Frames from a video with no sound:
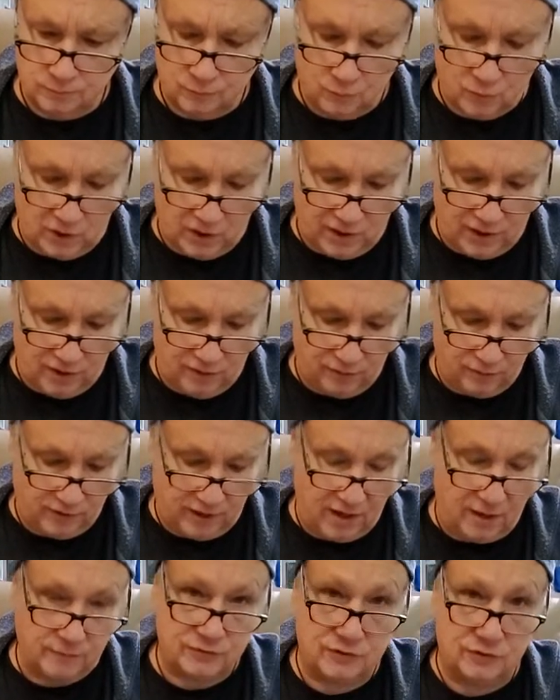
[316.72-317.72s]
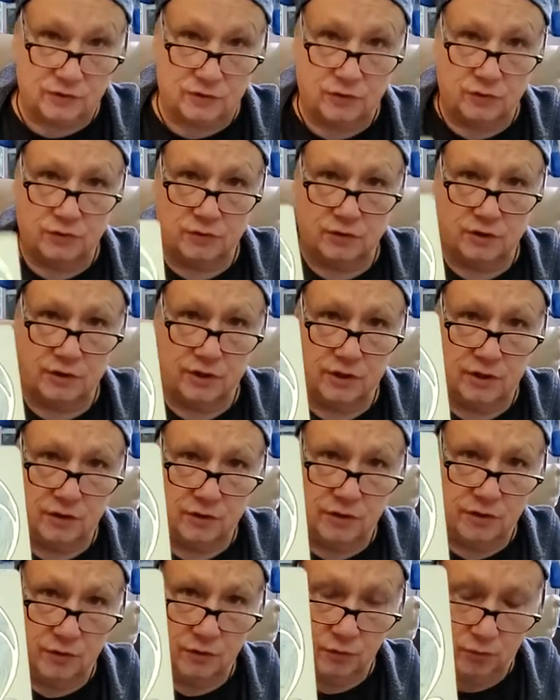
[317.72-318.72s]
wow, absolutely.
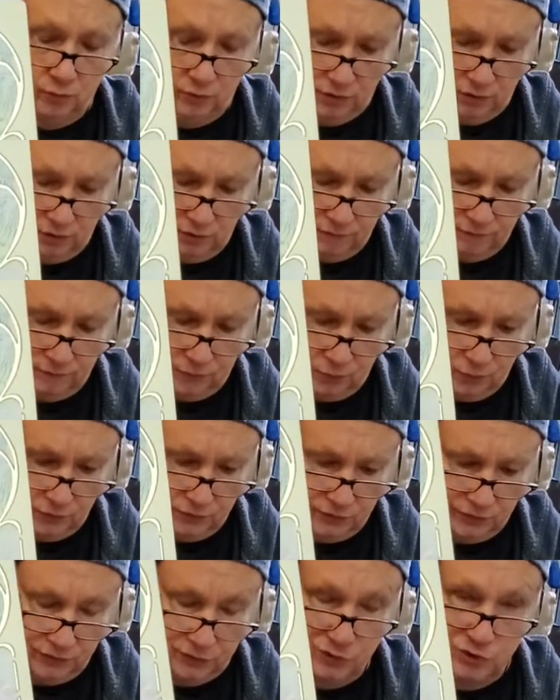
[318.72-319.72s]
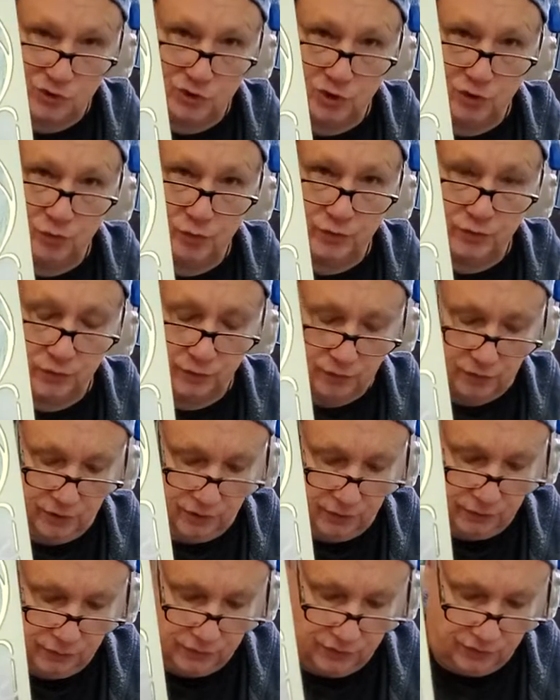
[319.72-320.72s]
And then the Wheel of Fortune, Jupiter
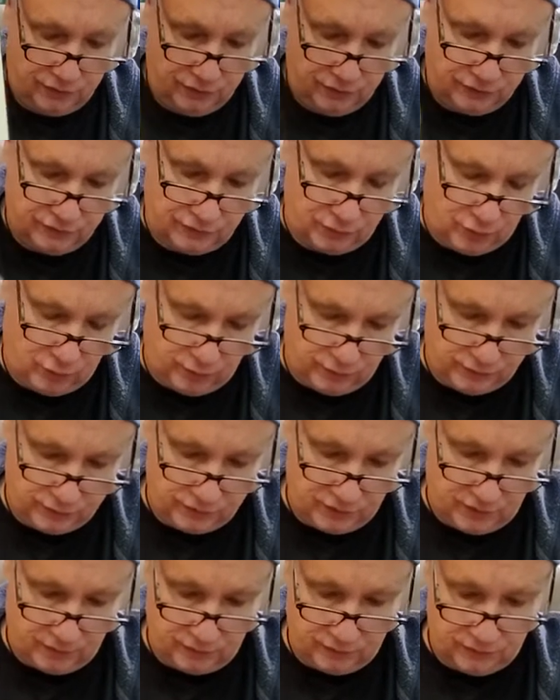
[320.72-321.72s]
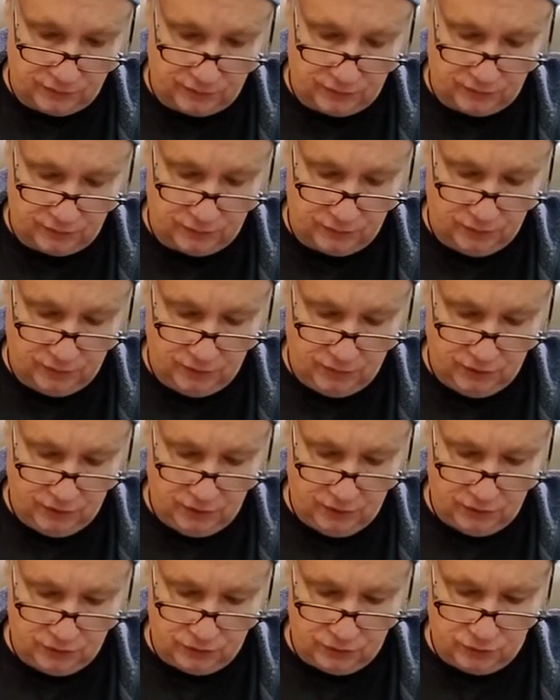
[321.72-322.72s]
energy, this opens up to you.
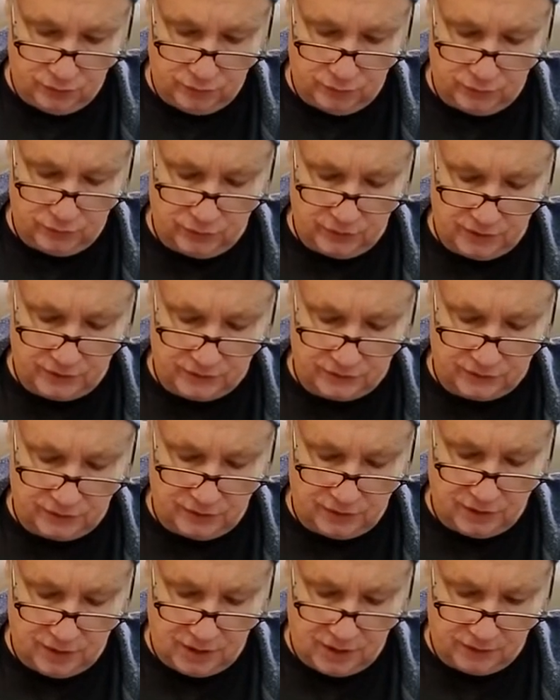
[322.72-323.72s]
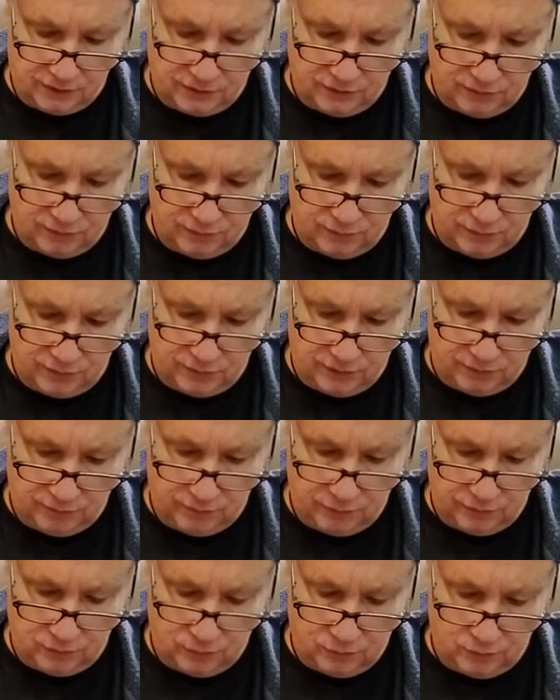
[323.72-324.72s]
Jupiter has got to be
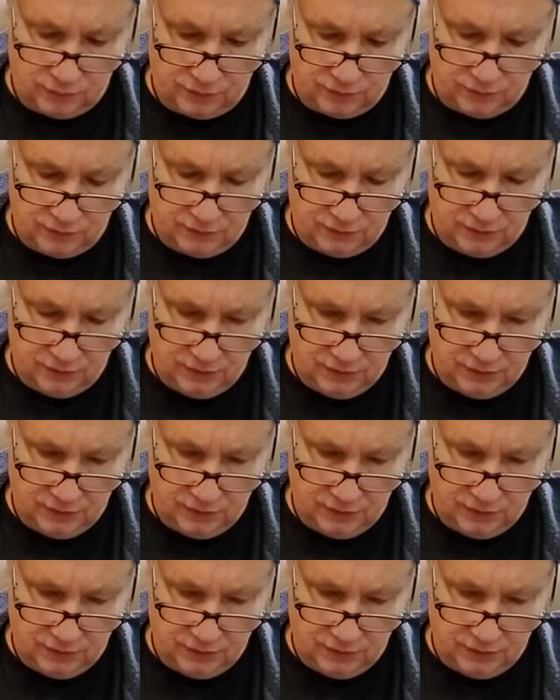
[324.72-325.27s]
important.